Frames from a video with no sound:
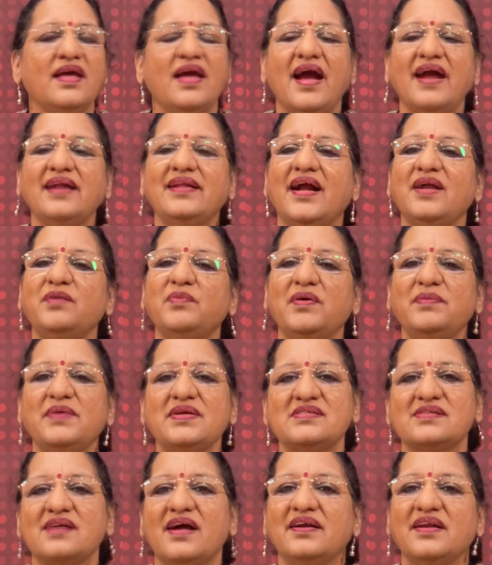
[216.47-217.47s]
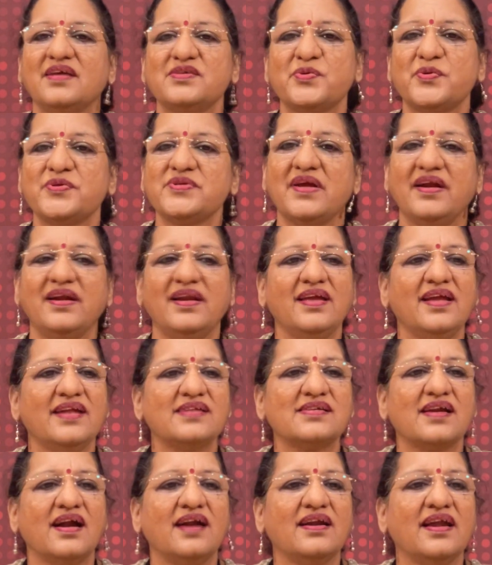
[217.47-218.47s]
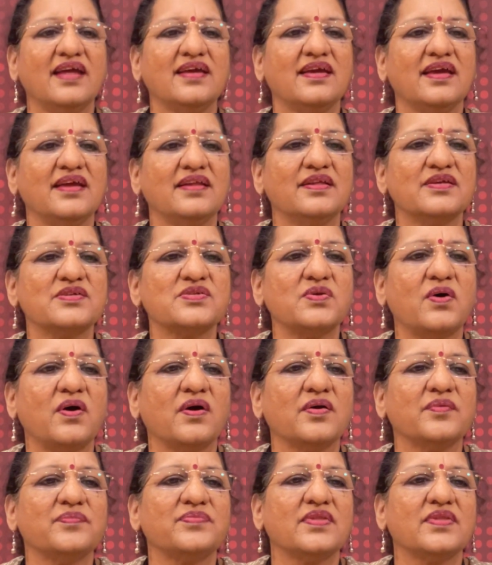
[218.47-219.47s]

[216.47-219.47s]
And that way we start associating and start liking the song.